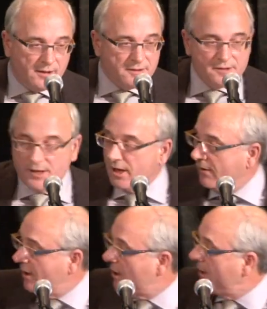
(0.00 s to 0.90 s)
Let's
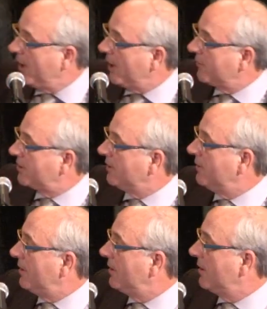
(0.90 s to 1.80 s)
carry on now
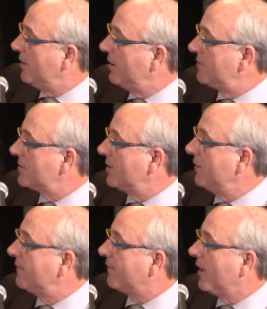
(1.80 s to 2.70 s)
to an
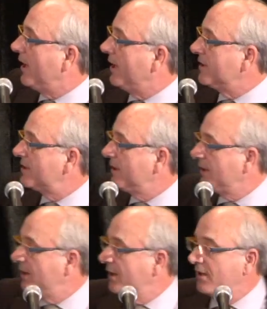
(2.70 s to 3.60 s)
interesting phrase
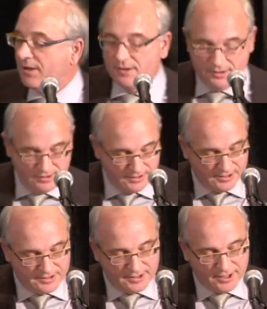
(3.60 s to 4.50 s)
in
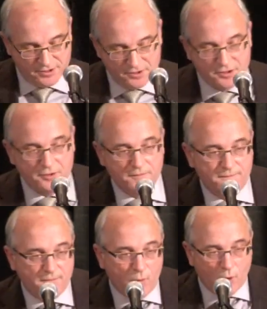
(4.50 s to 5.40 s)
uh, section
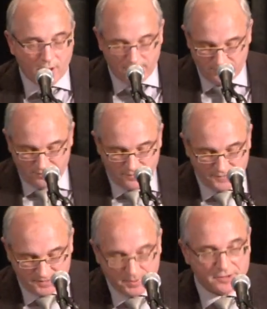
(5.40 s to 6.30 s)
2.4
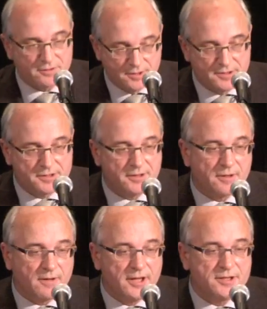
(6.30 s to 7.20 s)
of the special
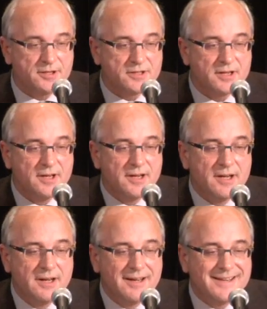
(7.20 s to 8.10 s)
considerations
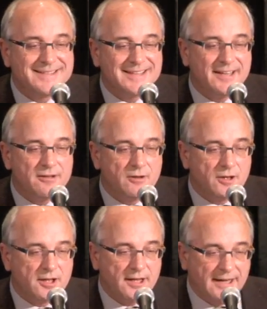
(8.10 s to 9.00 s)
and take a
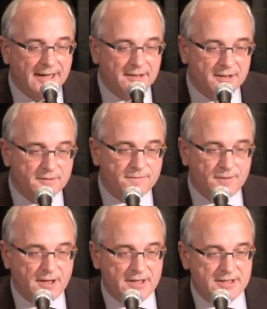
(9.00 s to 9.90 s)
look at the
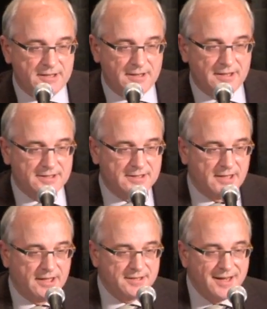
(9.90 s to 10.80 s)
phrase that
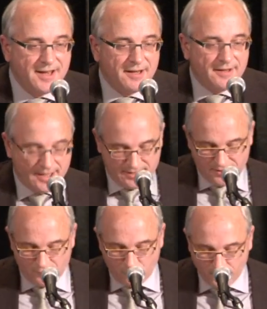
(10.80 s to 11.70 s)
says, that
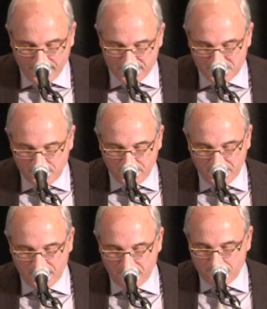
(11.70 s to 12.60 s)
can
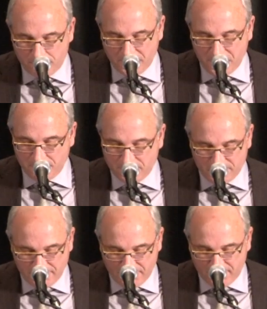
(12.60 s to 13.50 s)
reasonably be
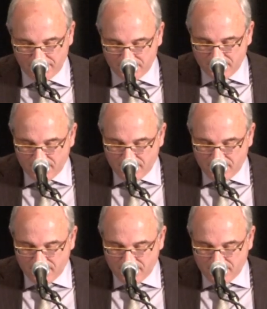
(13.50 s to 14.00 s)
believed.